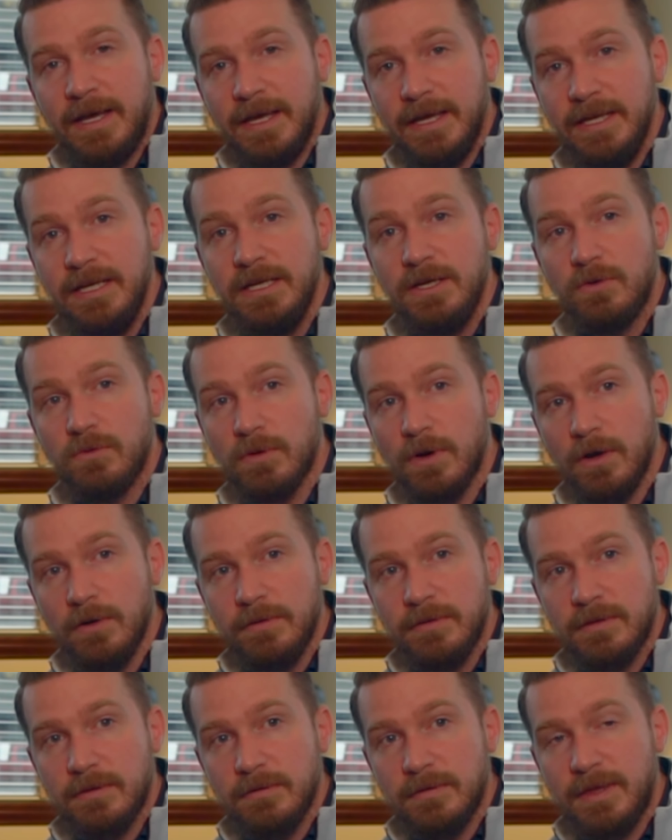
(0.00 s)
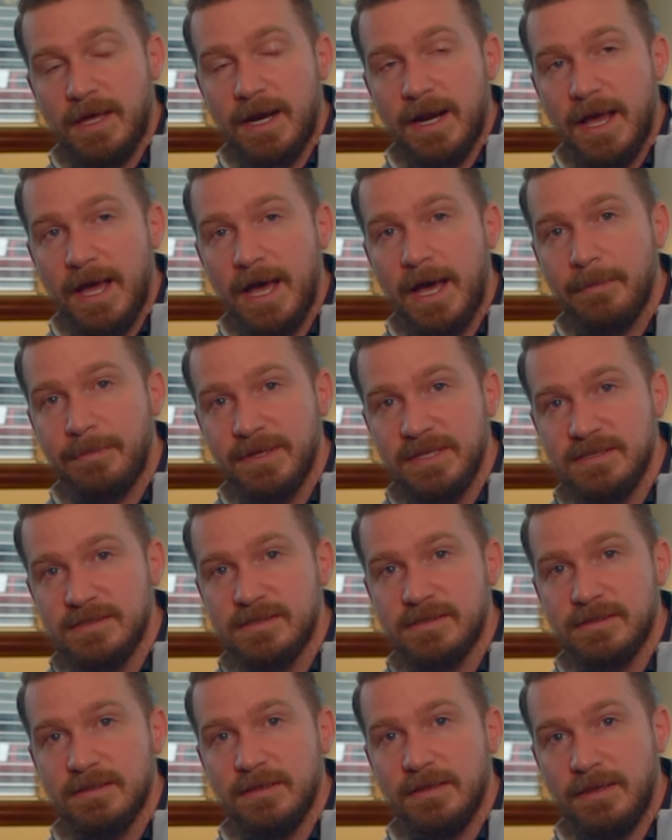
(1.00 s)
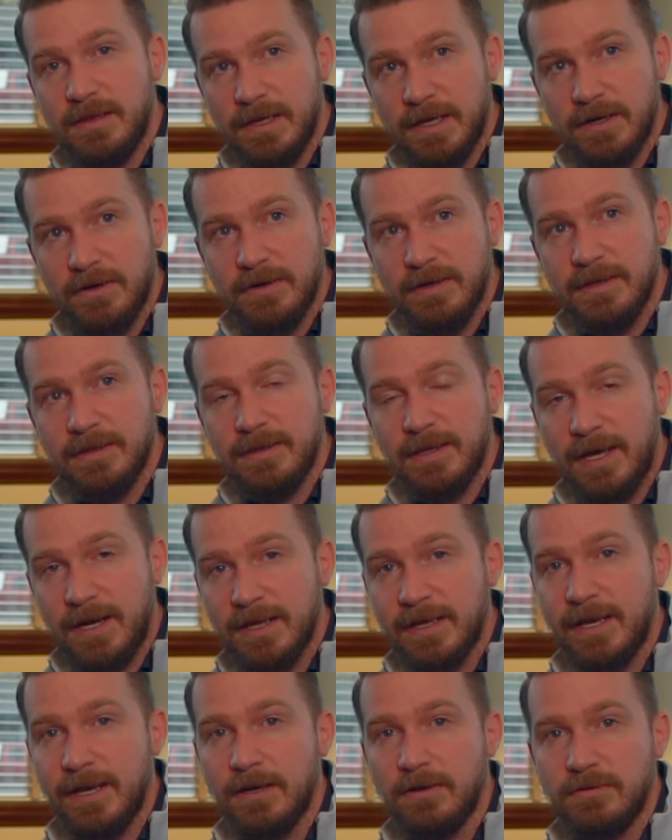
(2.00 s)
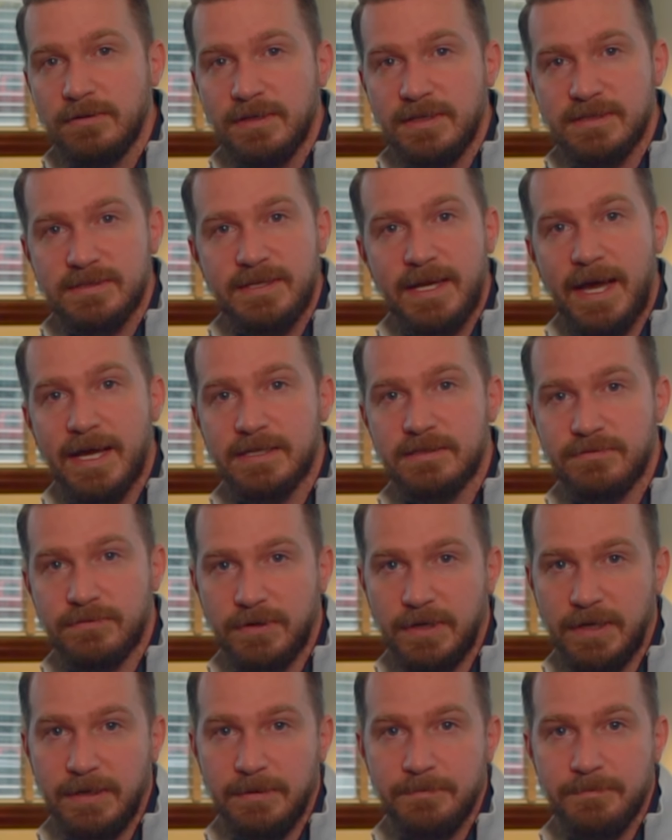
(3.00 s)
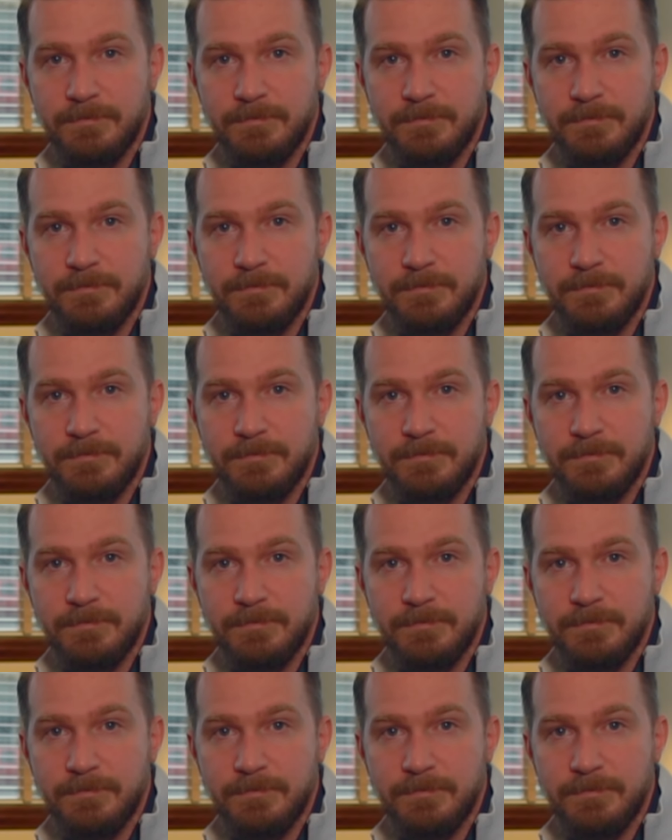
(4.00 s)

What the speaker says: Any growth that happens there in that account is tax-free.